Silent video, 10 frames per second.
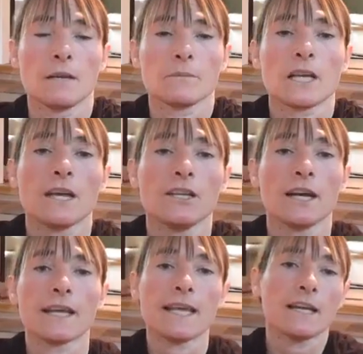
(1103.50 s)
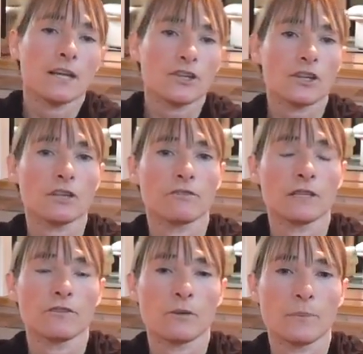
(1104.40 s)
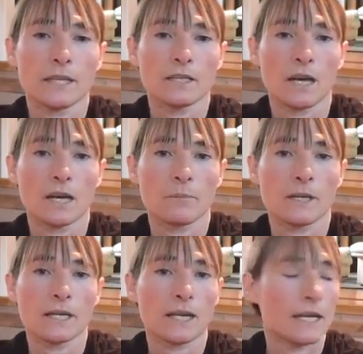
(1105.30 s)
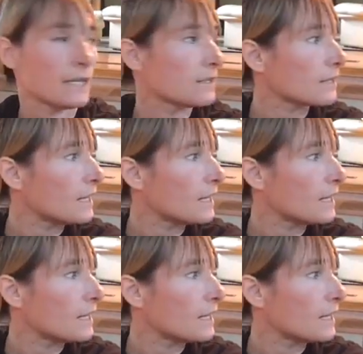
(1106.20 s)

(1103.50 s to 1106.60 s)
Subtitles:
Tanya, I cannot show the front for a big dog because